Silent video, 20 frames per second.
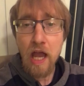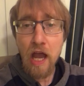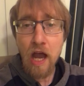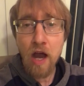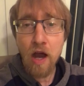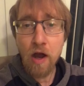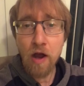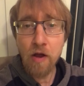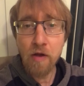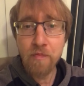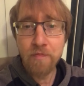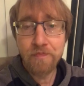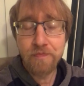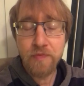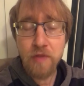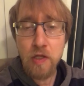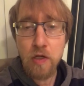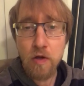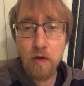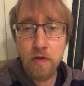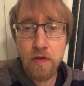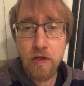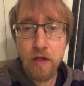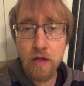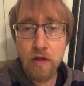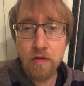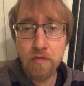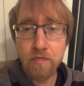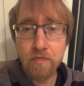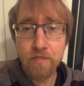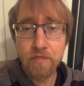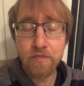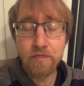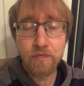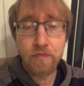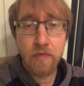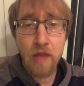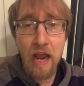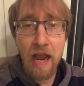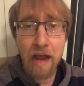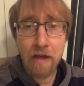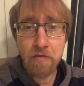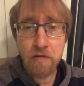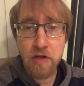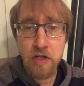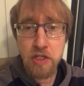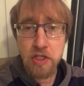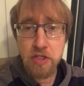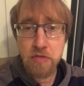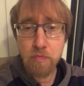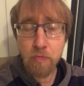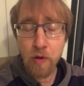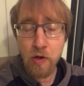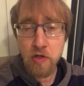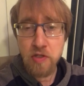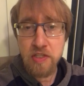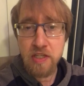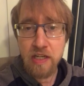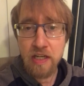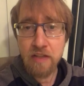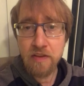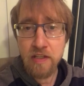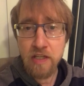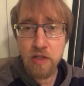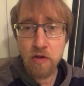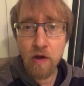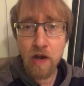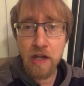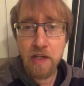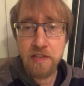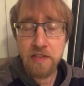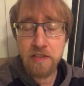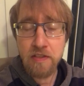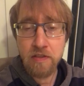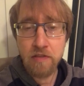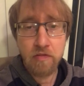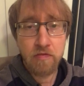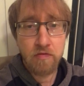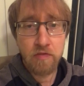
you know, the average person in the U.S.